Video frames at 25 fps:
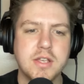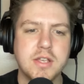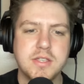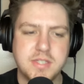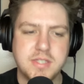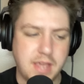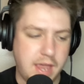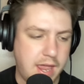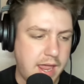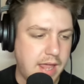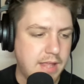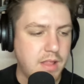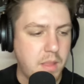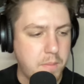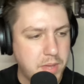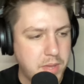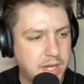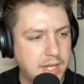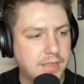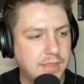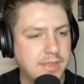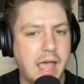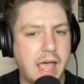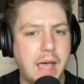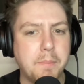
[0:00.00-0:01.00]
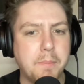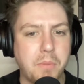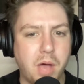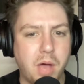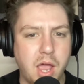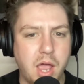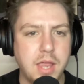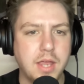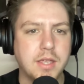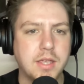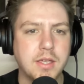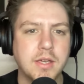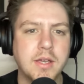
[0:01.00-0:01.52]
say, "Hey, let me get that
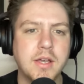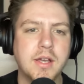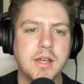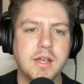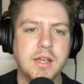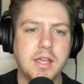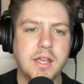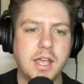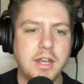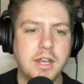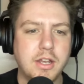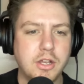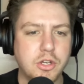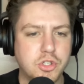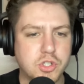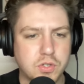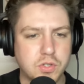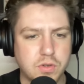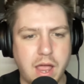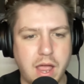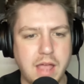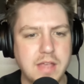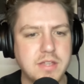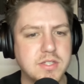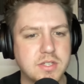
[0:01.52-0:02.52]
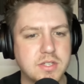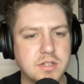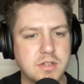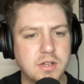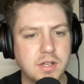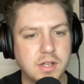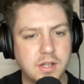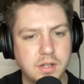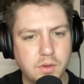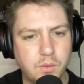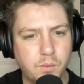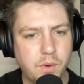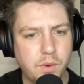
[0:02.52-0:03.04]
mic," and address
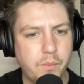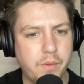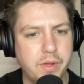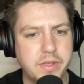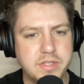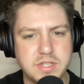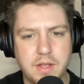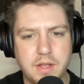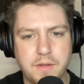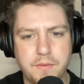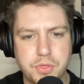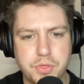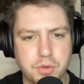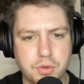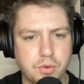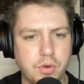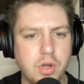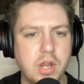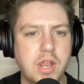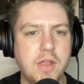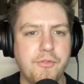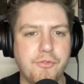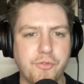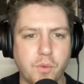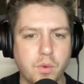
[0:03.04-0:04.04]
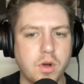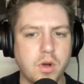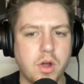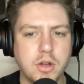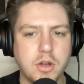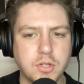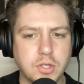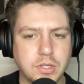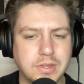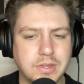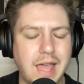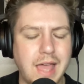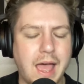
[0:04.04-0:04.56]
what was it, three, four
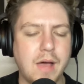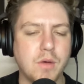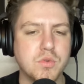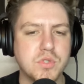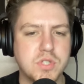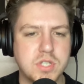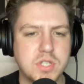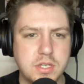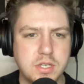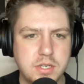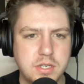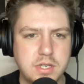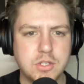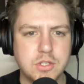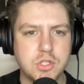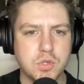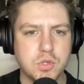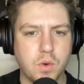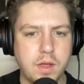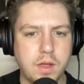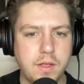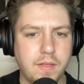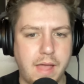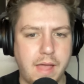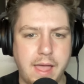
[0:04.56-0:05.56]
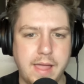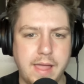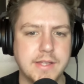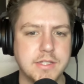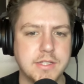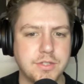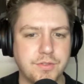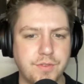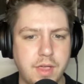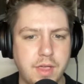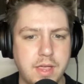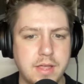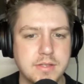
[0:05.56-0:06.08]
hundred thousand Detroit
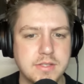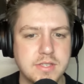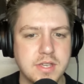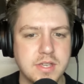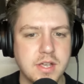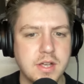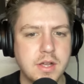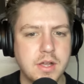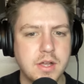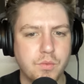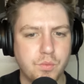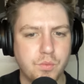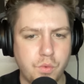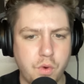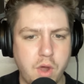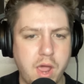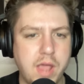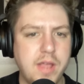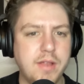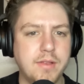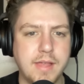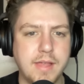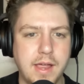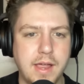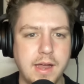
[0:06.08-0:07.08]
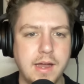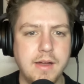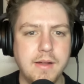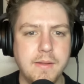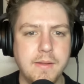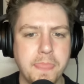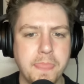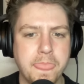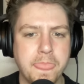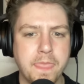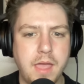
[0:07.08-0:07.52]
Lions fans right there.